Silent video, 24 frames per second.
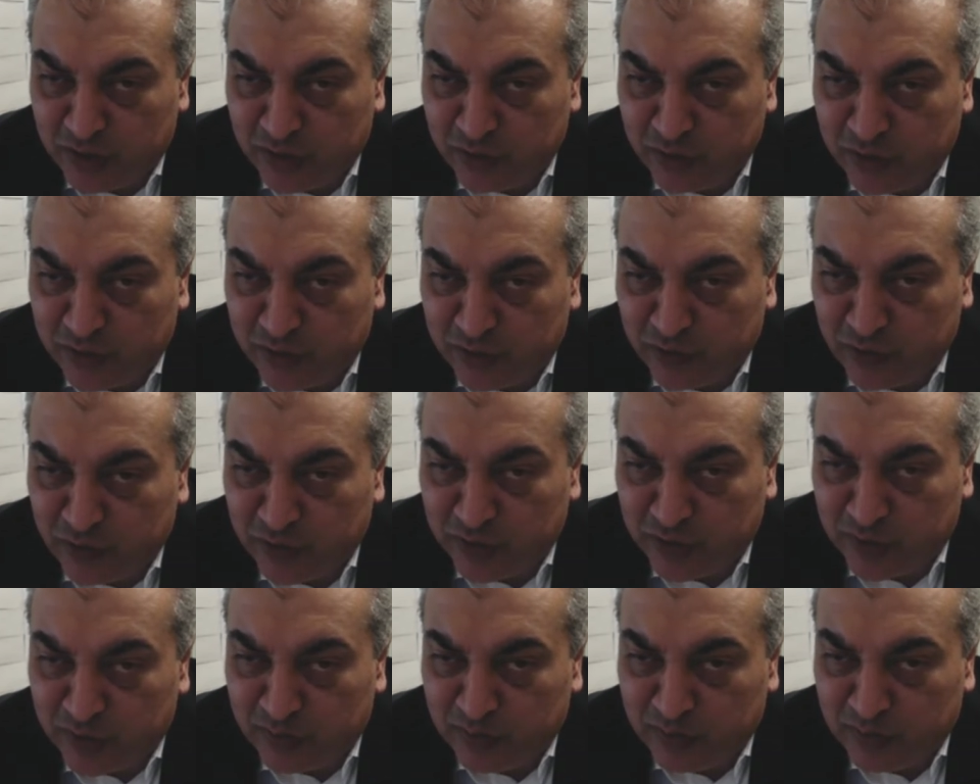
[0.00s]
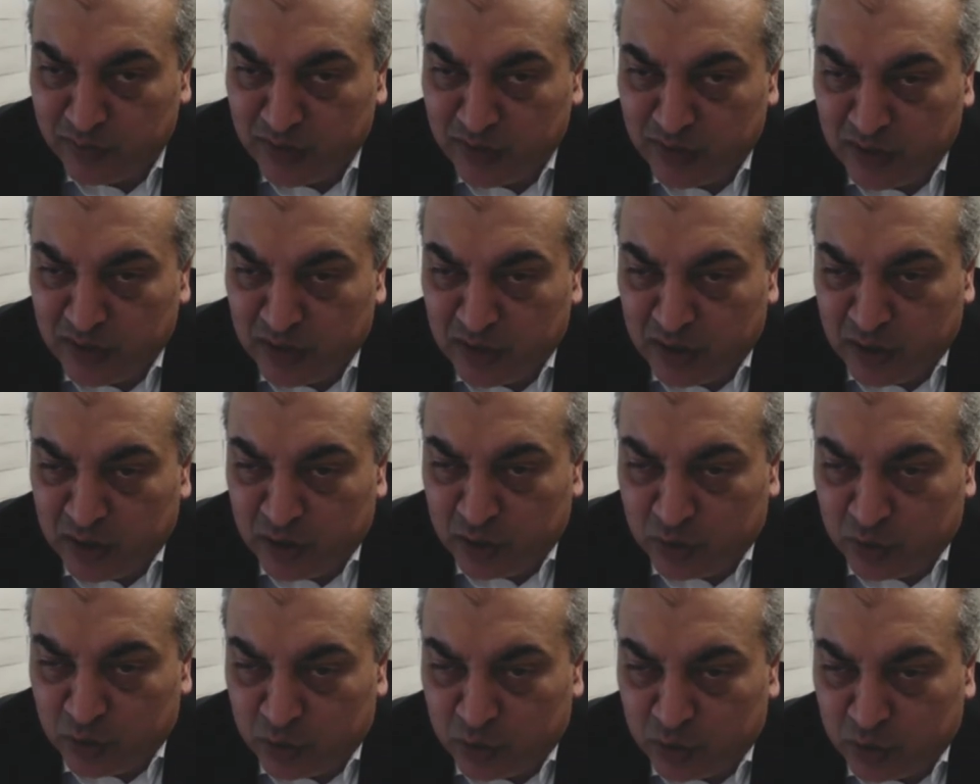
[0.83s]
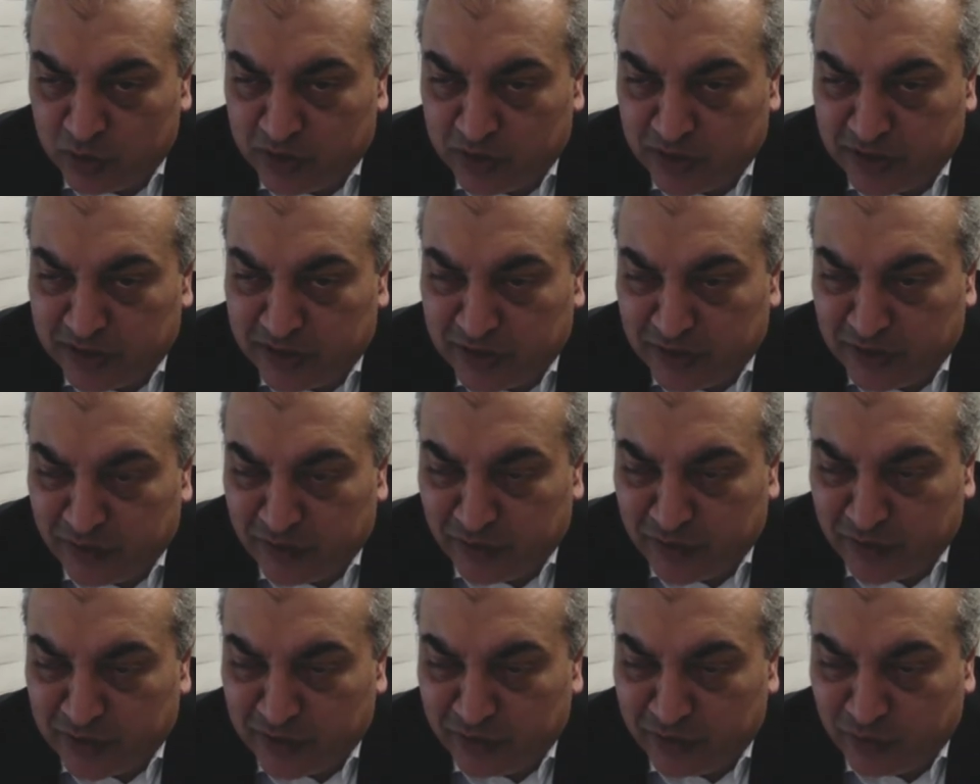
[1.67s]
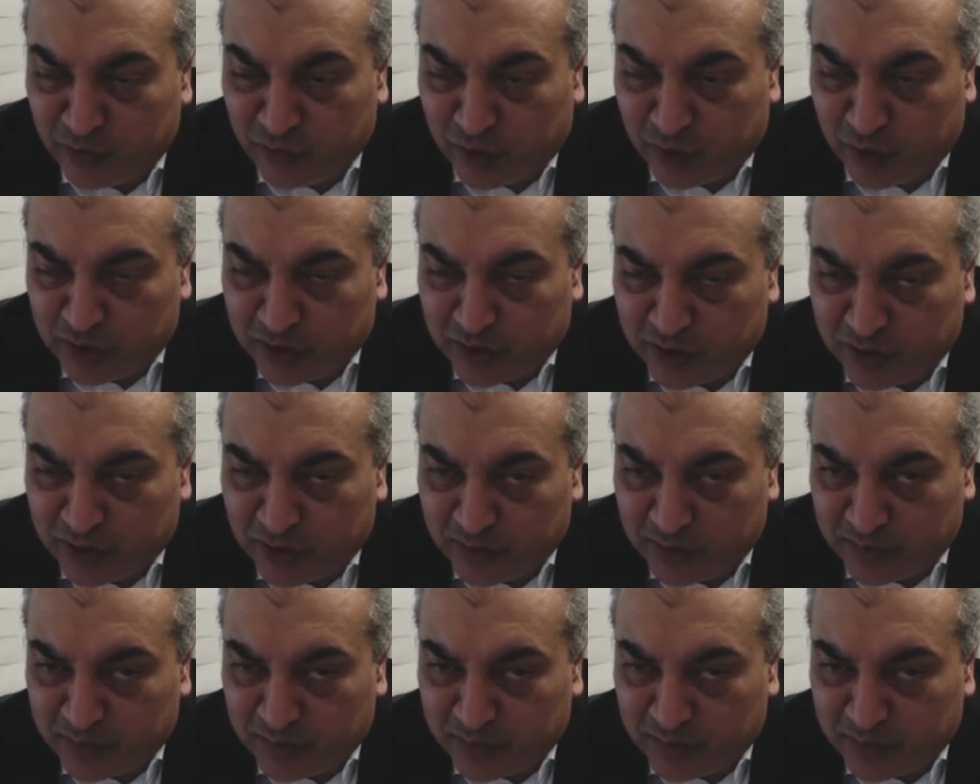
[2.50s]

in which for them to do their derivative work.